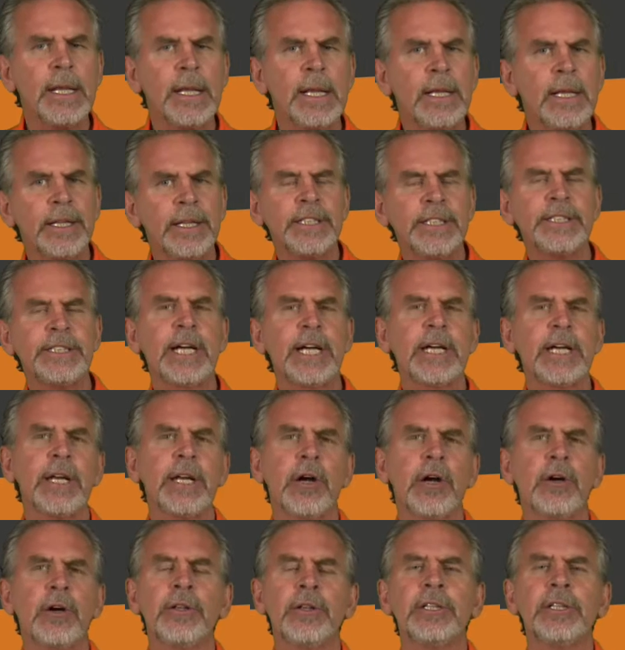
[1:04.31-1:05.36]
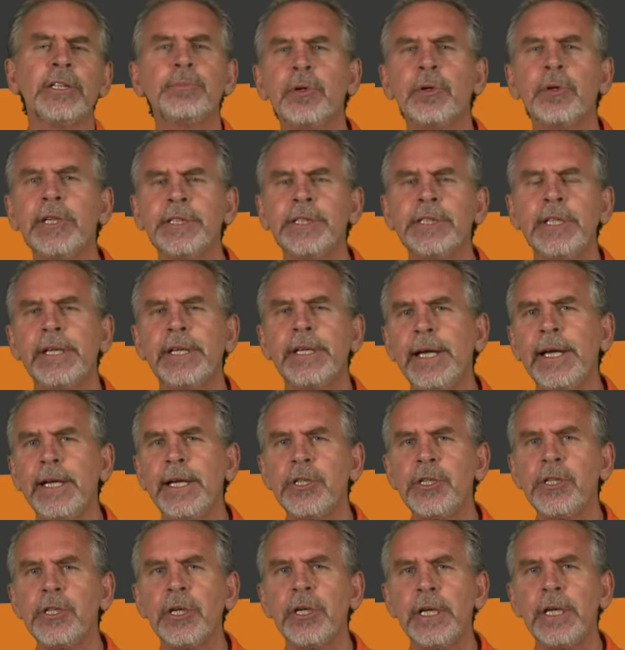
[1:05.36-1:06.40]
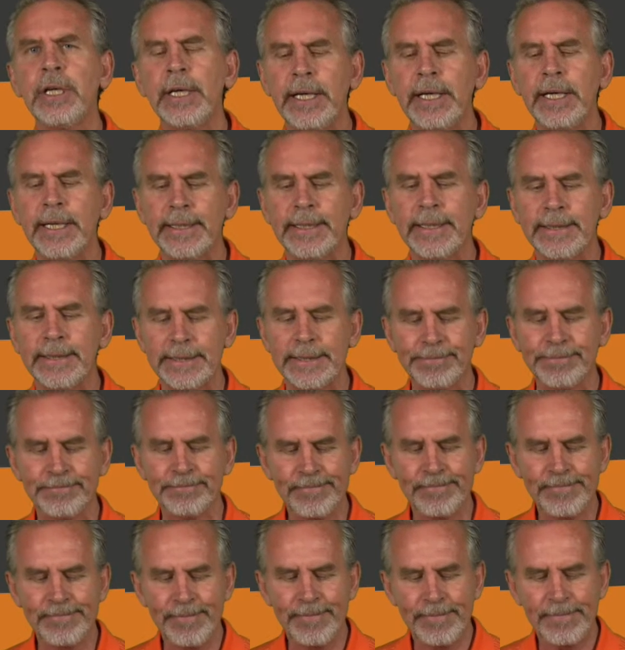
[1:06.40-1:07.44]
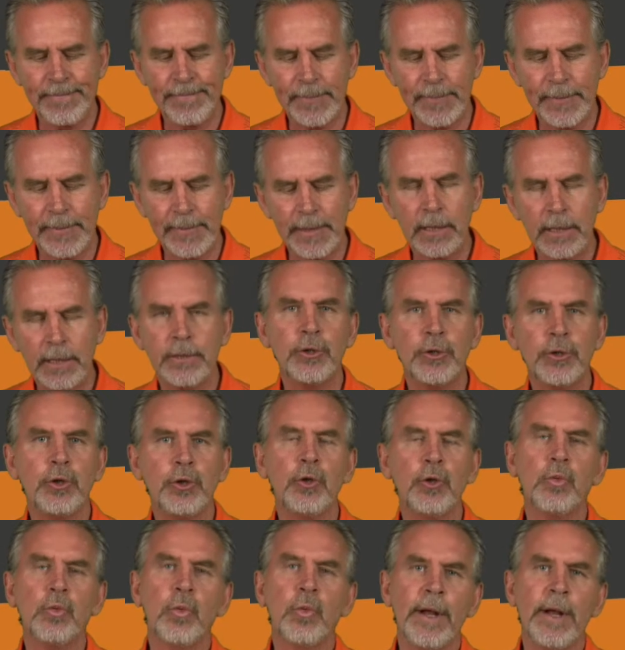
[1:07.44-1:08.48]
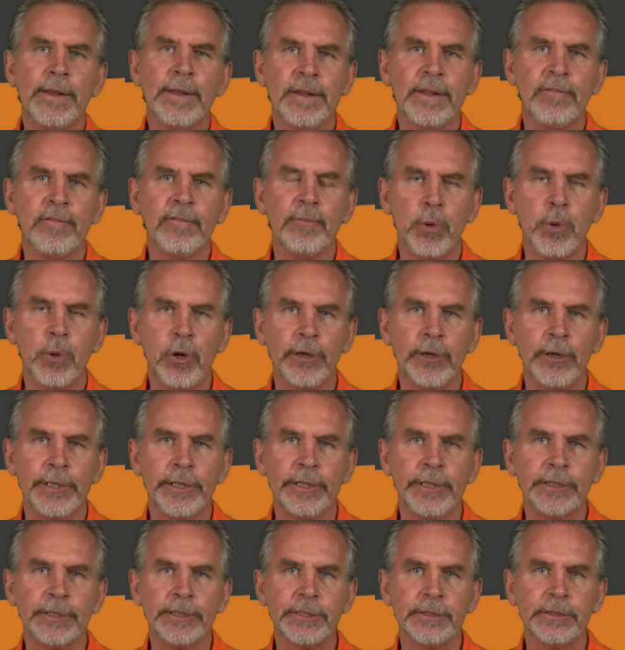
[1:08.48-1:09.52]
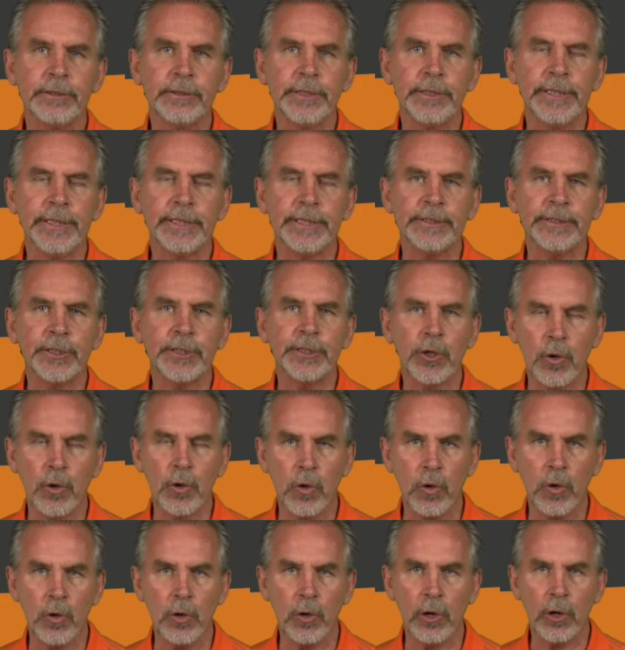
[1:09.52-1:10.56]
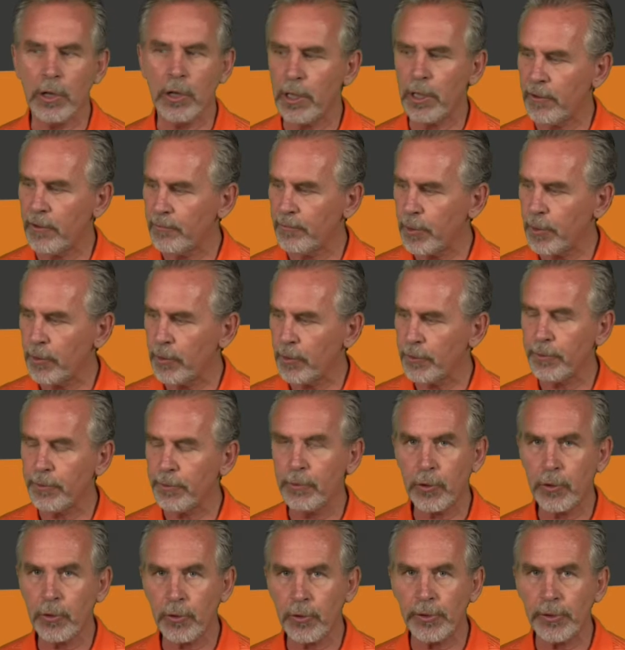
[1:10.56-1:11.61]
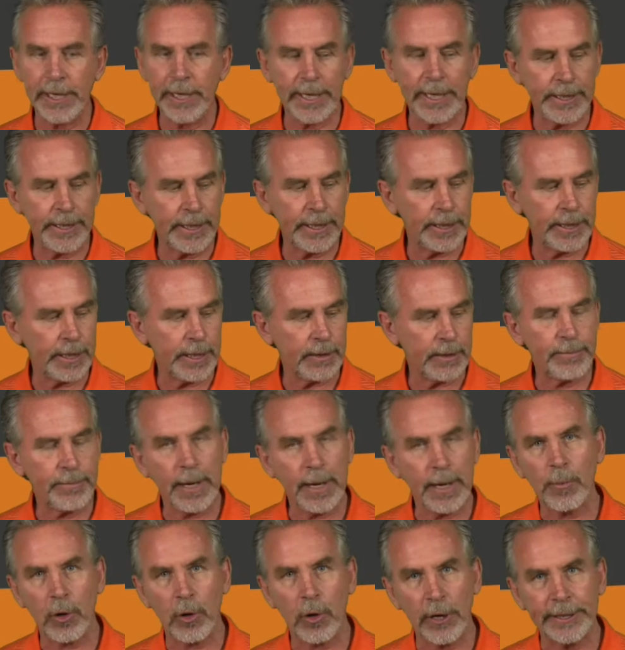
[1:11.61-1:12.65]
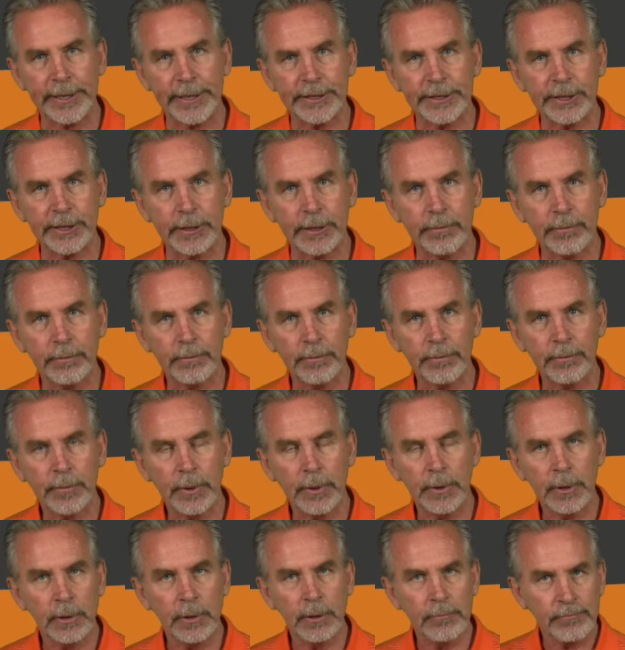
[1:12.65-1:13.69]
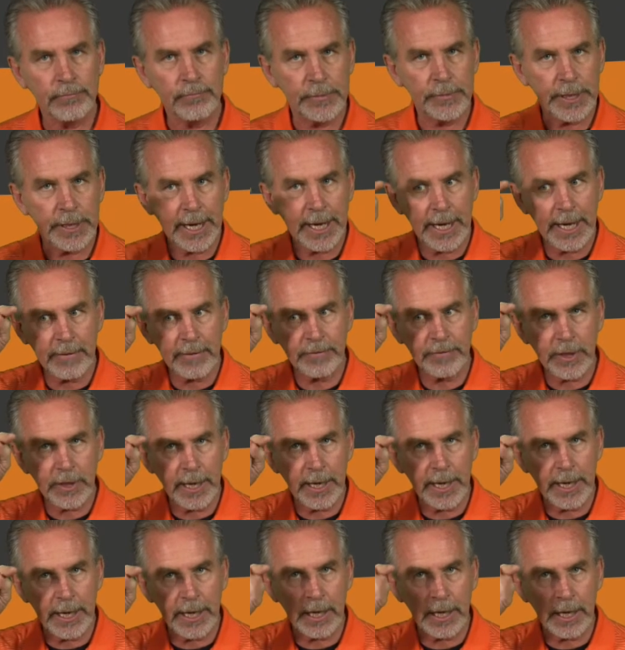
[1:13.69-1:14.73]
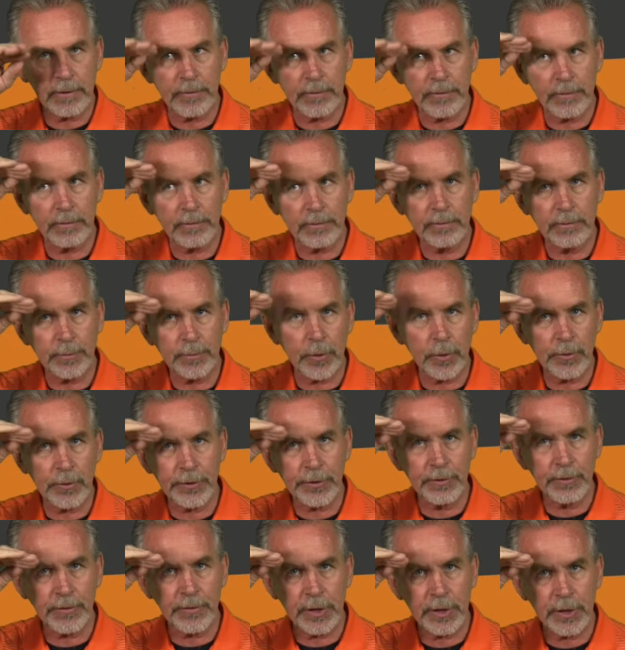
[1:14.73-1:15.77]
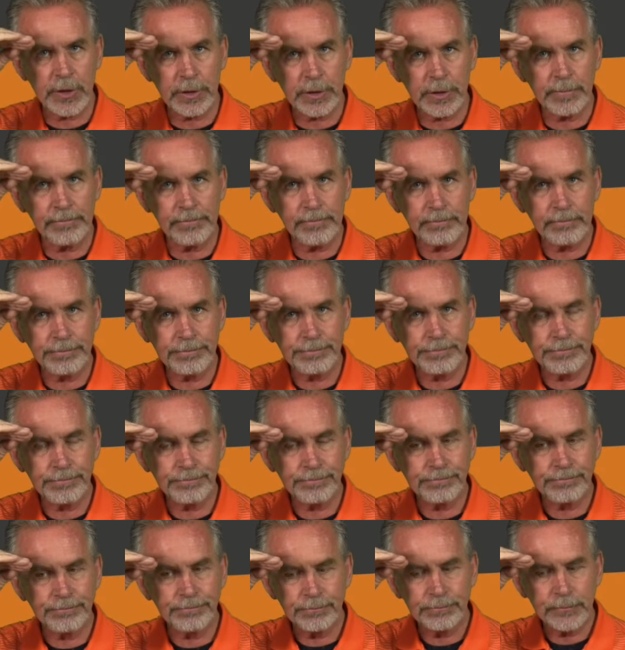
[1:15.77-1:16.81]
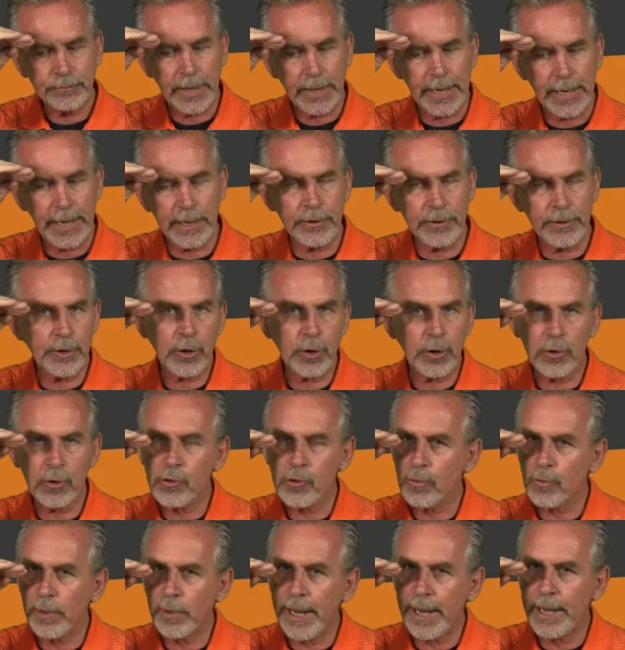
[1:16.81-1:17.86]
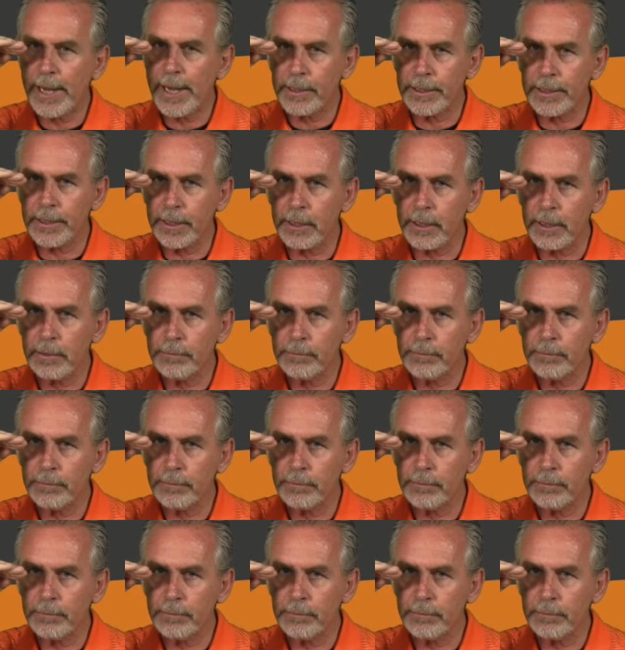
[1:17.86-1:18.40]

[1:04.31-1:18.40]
The second part of this presentation is two relative points is the core of both creating and memorizing. You have to have both the vision and the current reality.